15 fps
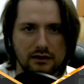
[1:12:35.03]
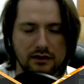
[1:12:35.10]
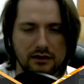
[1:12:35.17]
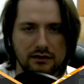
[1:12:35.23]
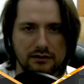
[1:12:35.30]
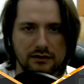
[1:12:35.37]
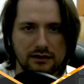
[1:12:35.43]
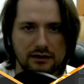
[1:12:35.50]

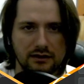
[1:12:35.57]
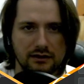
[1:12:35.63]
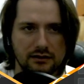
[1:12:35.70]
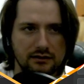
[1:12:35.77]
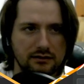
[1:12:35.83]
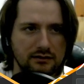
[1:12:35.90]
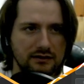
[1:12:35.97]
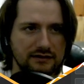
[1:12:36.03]
And then
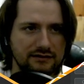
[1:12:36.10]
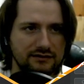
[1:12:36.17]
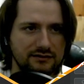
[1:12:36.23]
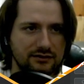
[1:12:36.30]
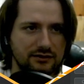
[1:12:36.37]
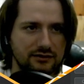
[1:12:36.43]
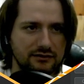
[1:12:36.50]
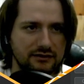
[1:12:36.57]
let's
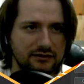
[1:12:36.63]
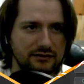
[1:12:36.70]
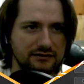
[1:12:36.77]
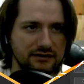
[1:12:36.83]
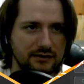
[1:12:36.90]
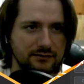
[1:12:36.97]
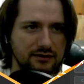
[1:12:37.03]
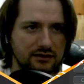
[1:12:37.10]
turn
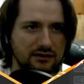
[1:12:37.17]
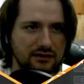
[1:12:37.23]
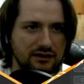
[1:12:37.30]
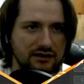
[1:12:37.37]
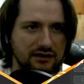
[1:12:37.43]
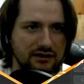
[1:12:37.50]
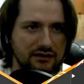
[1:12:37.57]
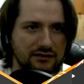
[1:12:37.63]
Intercept on, I
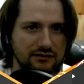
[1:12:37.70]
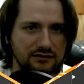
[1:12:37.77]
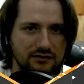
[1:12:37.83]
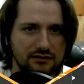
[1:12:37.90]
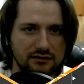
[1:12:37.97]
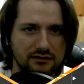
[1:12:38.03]
guess.